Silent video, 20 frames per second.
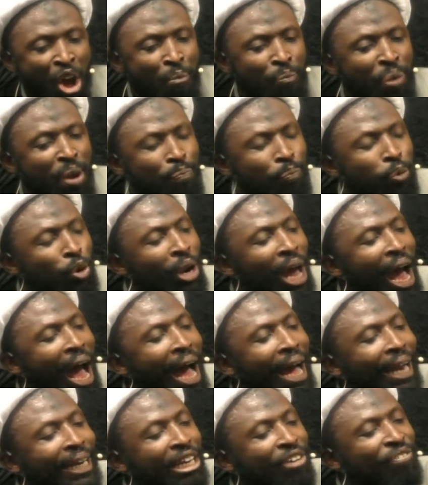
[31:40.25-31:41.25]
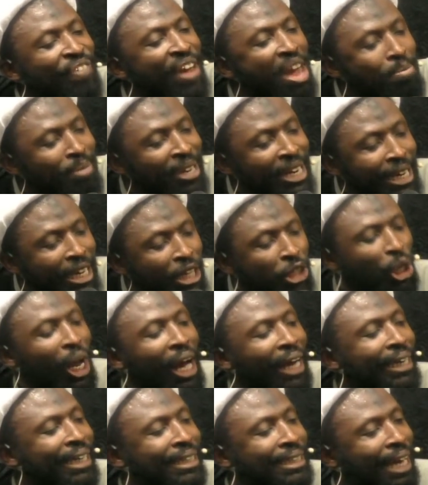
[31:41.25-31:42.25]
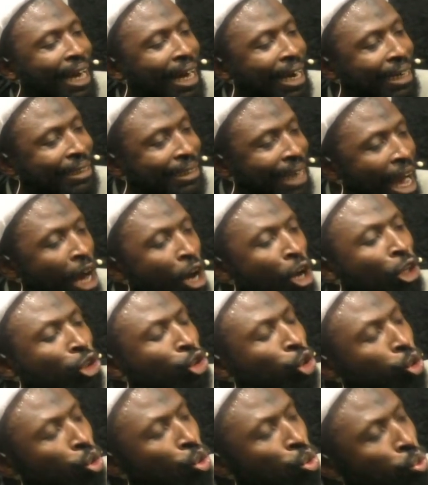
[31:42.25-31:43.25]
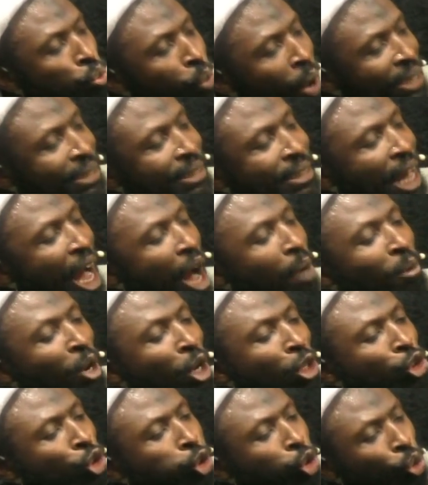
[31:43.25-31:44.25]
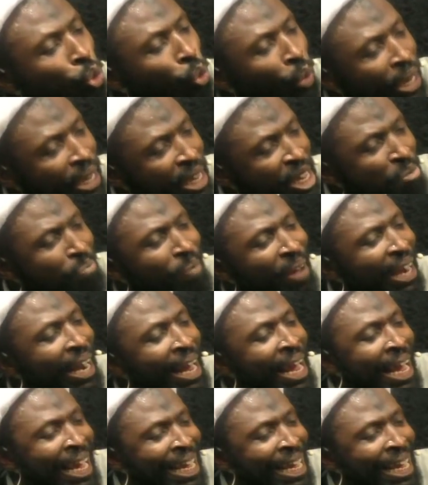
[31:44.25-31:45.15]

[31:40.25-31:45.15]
People are defaming each other's character through WhatsApp, through email.